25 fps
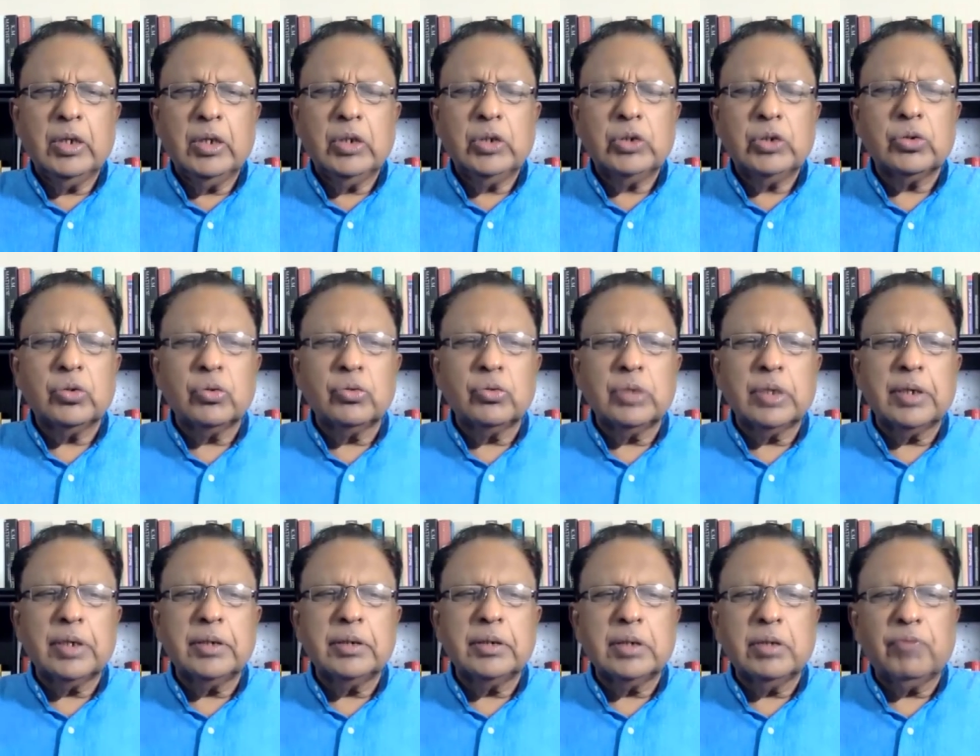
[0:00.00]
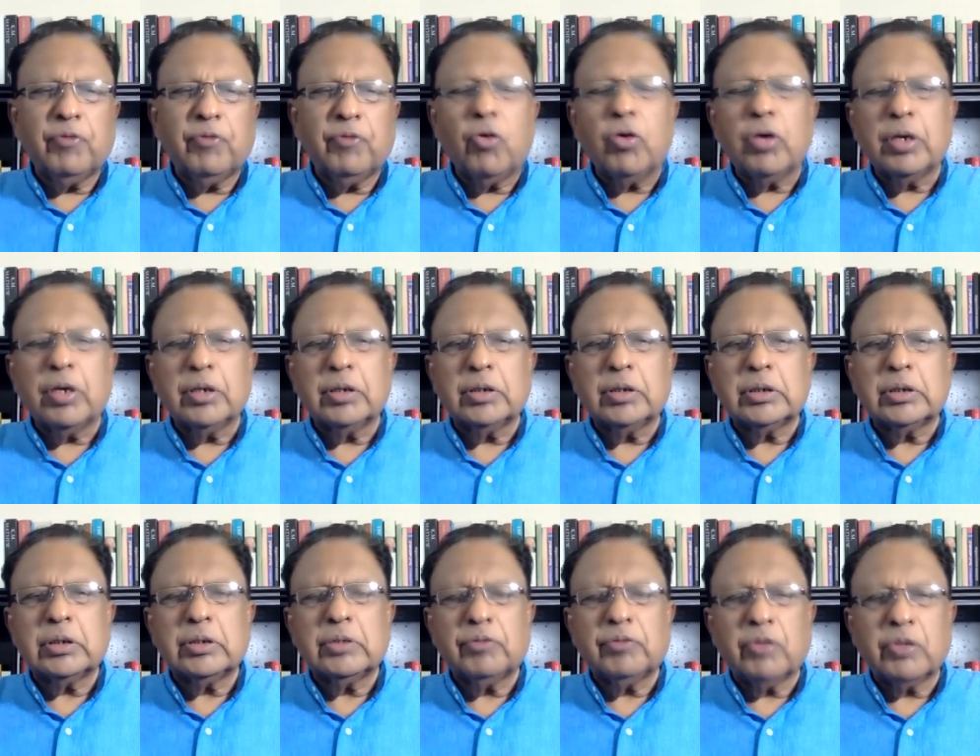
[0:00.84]
So there is a
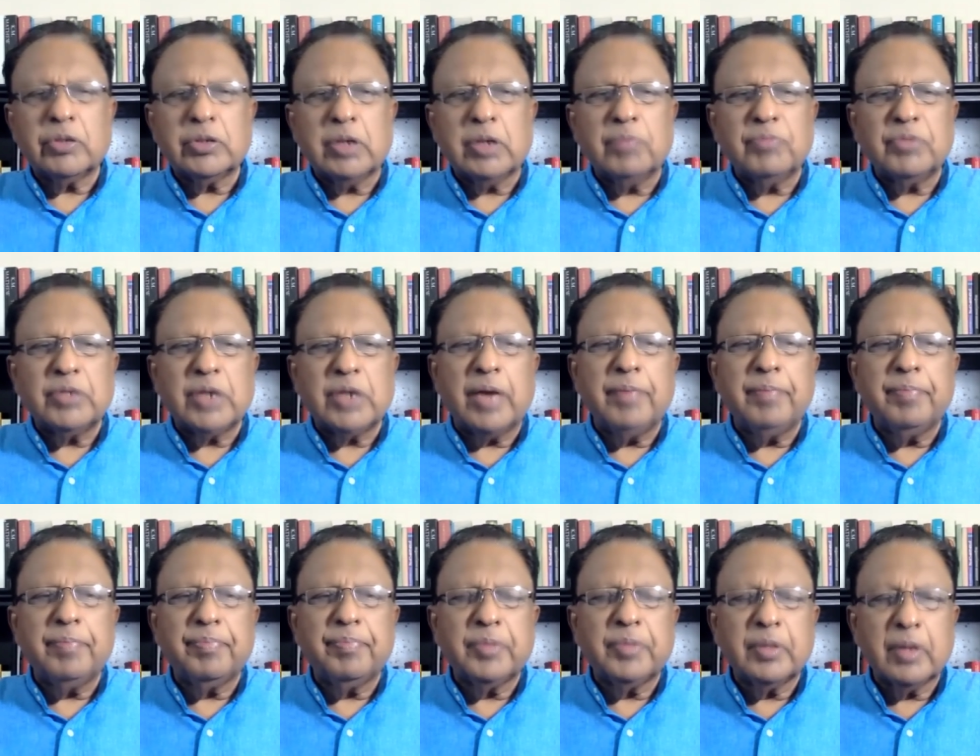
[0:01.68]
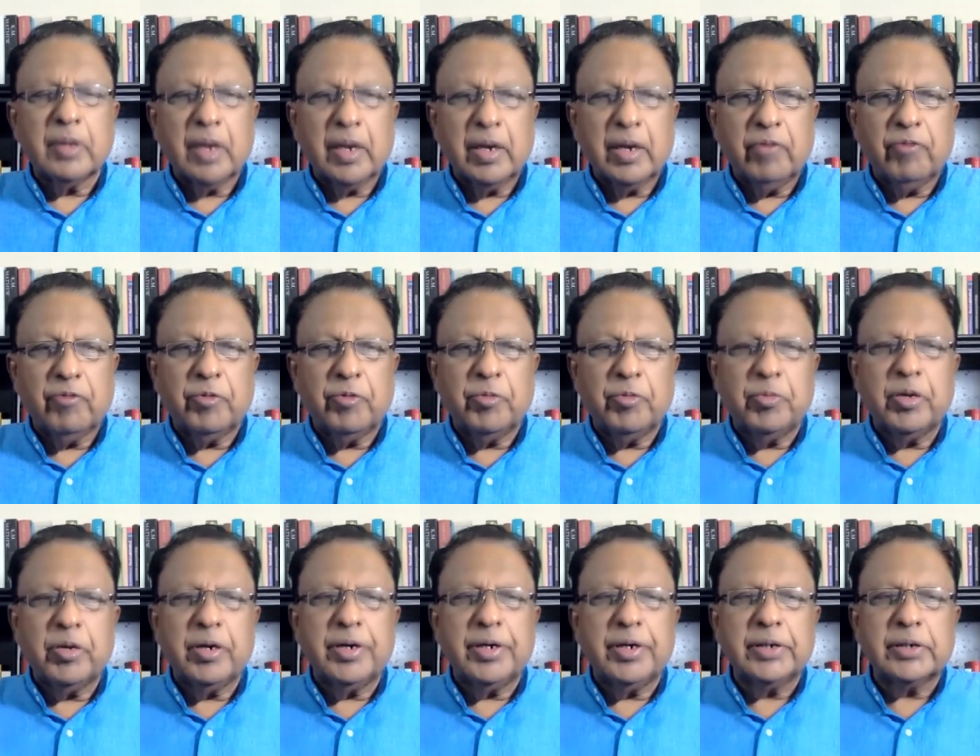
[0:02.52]
focus for some time, and
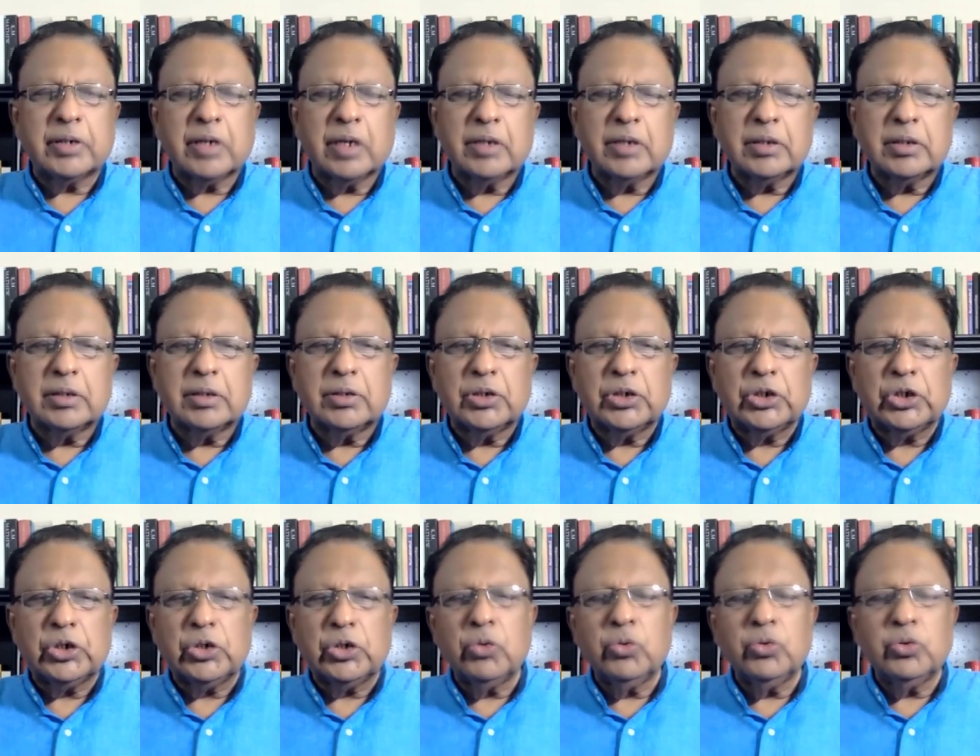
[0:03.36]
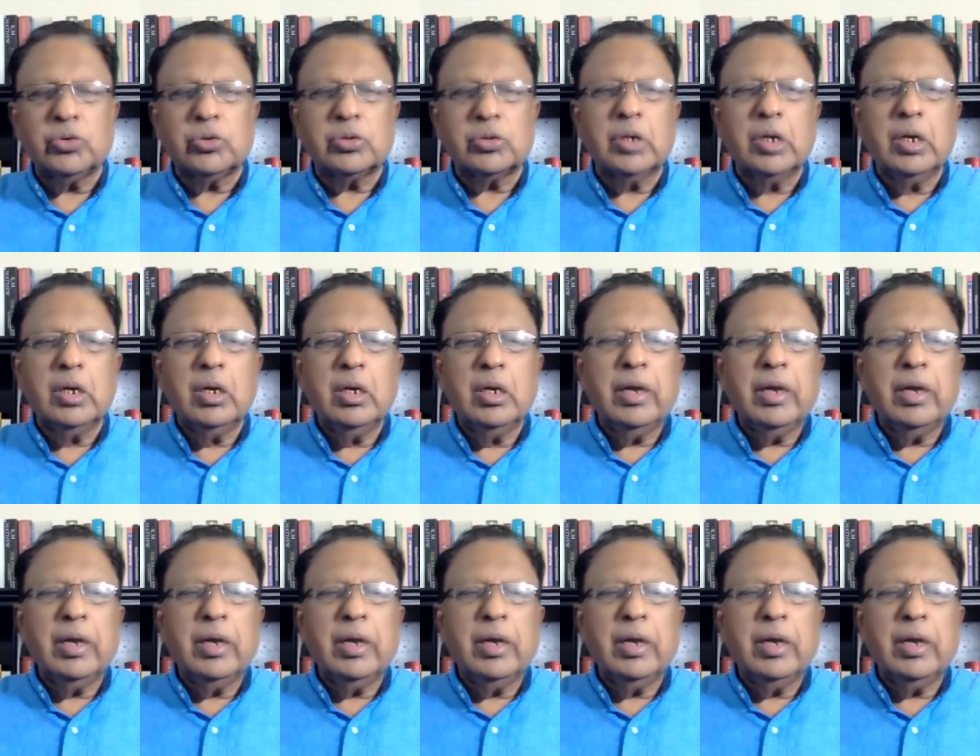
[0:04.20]
everybody discusses issues.